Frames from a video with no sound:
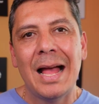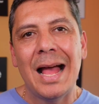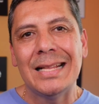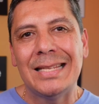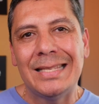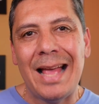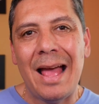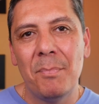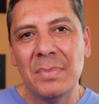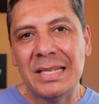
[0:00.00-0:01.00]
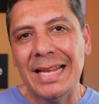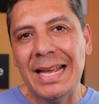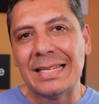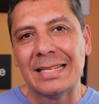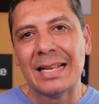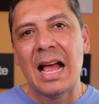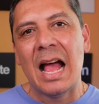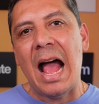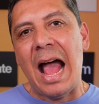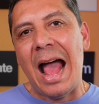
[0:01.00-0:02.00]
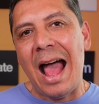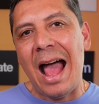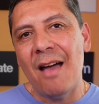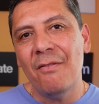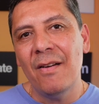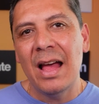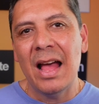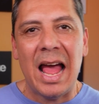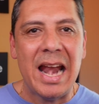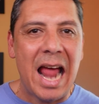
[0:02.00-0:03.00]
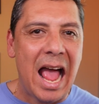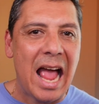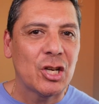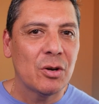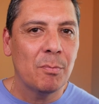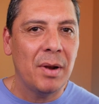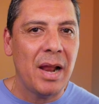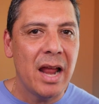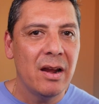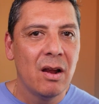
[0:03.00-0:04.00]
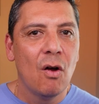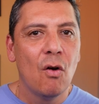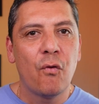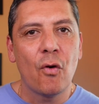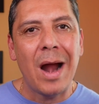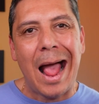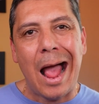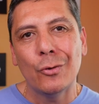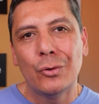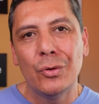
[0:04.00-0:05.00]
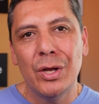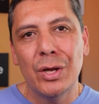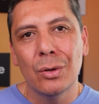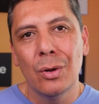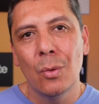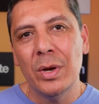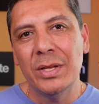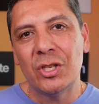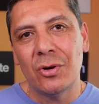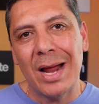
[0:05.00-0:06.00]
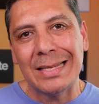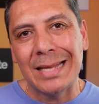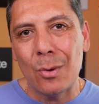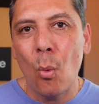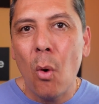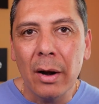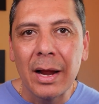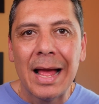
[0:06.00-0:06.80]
And step 6, have an action plan for how to deal with stress at work.